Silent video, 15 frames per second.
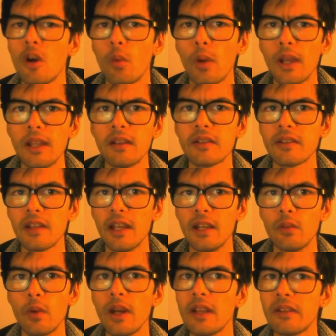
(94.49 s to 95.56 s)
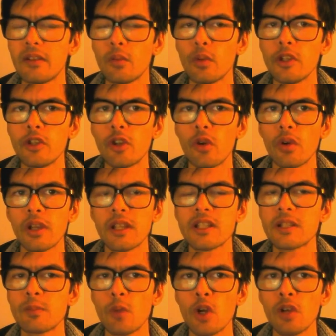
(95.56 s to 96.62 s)
Why is that? Why is it when you go
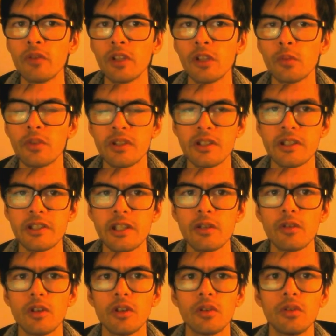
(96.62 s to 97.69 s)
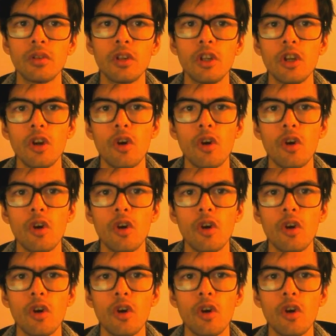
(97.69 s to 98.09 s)
against Merville with 0